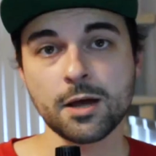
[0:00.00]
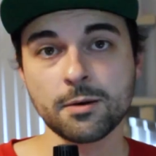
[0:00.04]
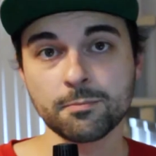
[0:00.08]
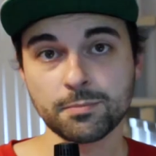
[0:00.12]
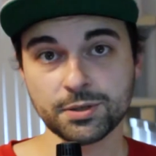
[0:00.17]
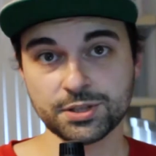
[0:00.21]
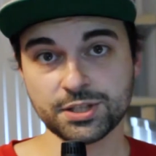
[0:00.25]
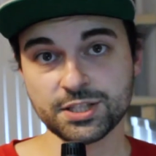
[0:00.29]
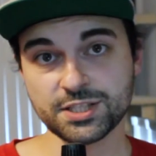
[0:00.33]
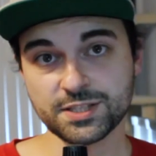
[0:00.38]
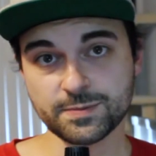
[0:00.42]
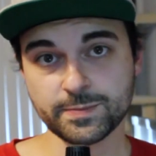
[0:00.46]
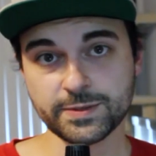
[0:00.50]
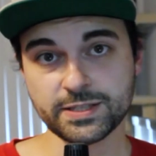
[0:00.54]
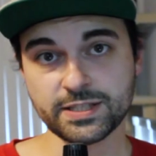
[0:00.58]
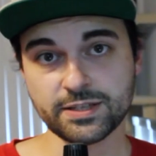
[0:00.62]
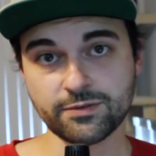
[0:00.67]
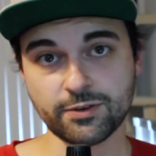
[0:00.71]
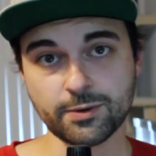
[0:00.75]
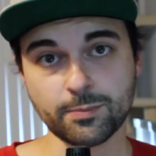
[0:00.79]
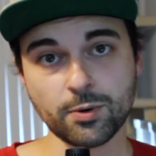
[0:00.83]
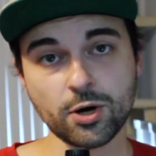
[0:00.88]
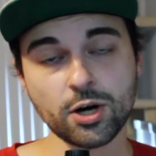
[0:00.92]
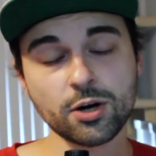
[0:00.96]
But this
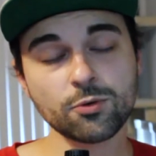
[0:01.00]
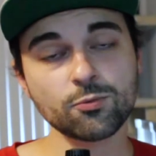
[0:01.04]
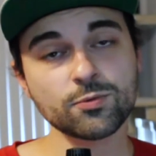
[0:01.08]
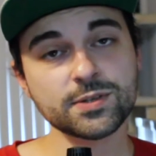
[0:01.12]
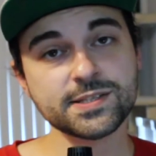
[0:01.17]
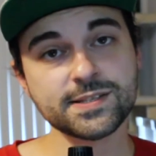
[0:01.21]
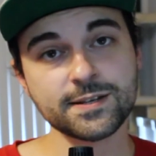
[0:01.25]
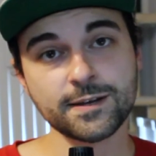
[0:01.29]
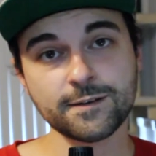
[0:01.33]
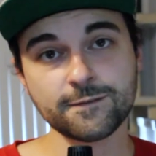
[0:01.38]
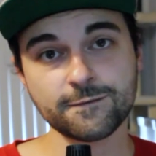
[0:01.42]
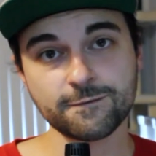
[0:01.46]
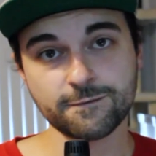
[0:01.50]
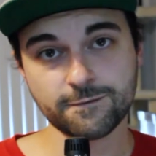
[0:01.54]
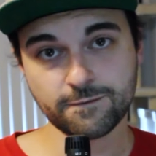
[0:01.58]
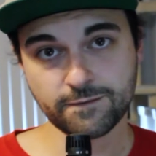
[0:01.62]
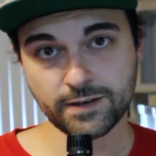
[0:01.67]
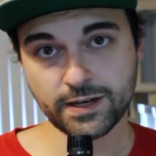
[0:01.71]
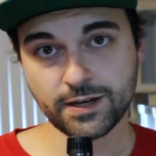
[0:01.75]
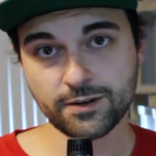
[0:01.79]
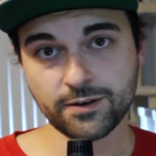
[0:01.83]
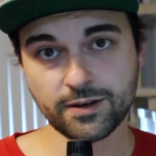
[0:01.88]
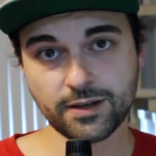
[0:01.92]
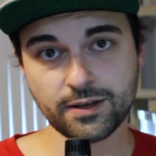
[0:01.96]
specific part was
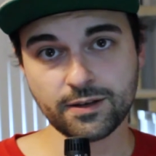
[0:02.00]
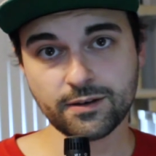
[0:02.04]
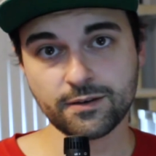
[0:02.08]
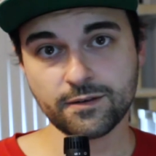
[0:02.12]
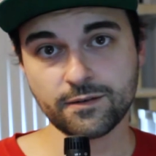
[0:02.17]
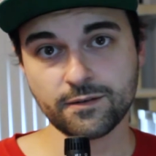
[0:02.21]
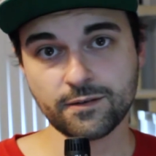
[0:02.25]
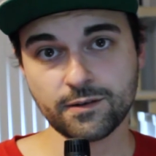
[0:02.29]
very,